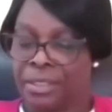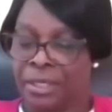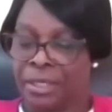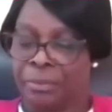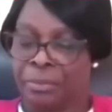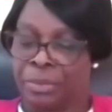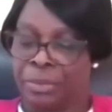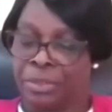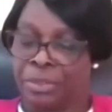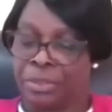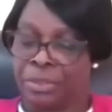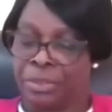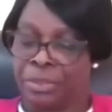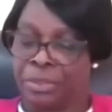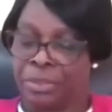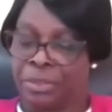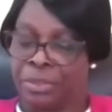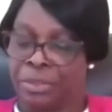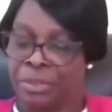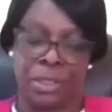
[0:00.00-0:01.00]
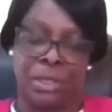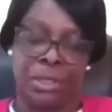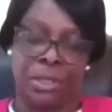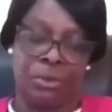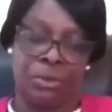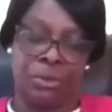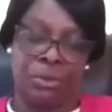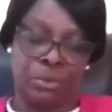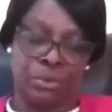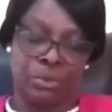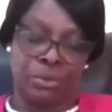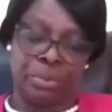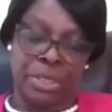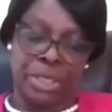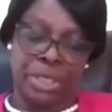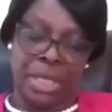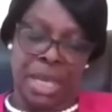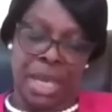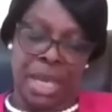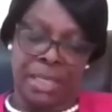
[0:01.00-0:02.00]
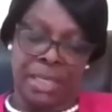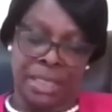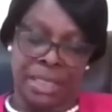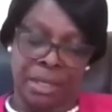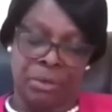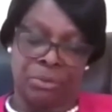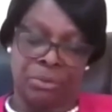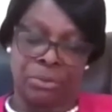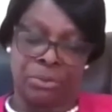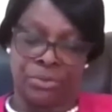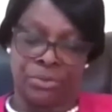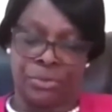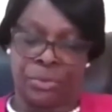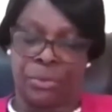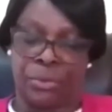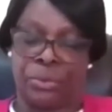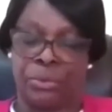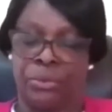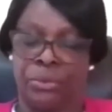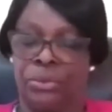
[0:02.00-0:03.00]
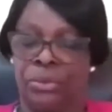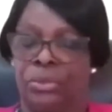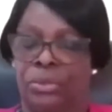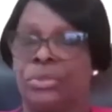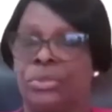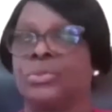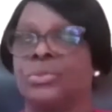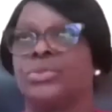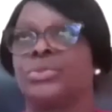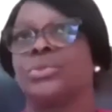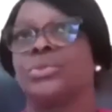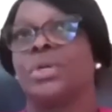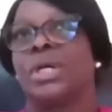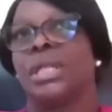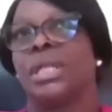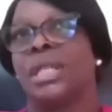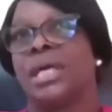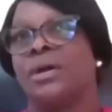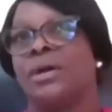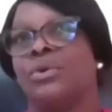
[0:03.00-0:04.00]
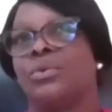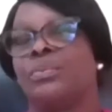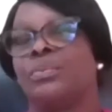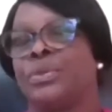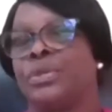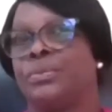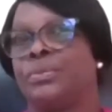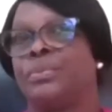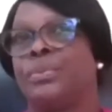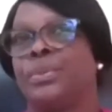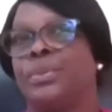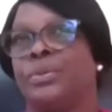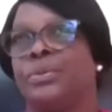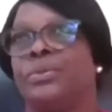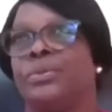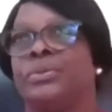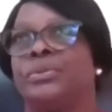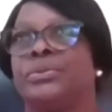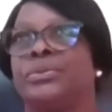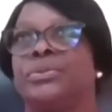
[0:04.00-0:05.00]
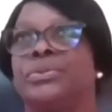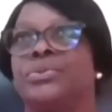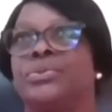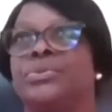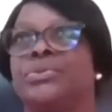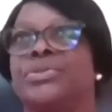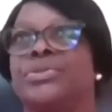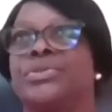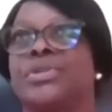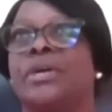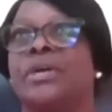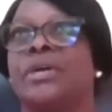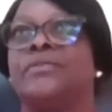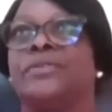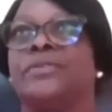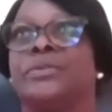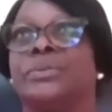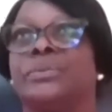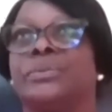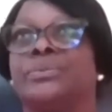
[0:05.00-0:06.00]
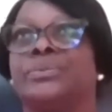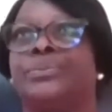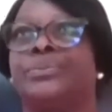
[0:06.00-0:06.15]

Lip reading: epidemic would be under control to allow people to travel.